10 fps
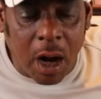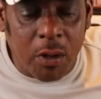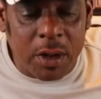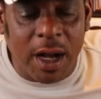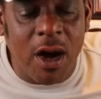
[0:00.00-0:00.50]

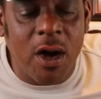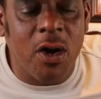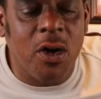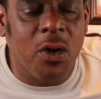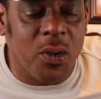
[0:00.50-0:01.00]
Oh,
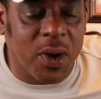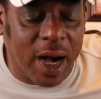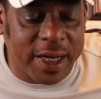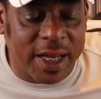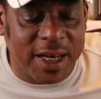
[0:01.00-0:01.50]
oh,
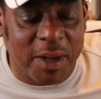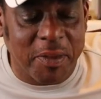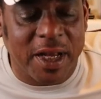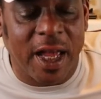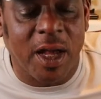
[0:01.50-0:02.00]
honey,
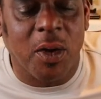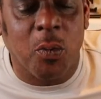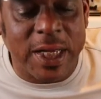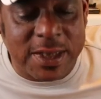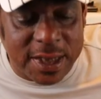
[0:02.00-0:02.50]
lemon,
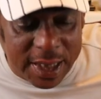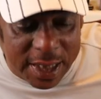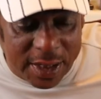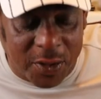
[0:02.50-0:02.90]
and whiskey.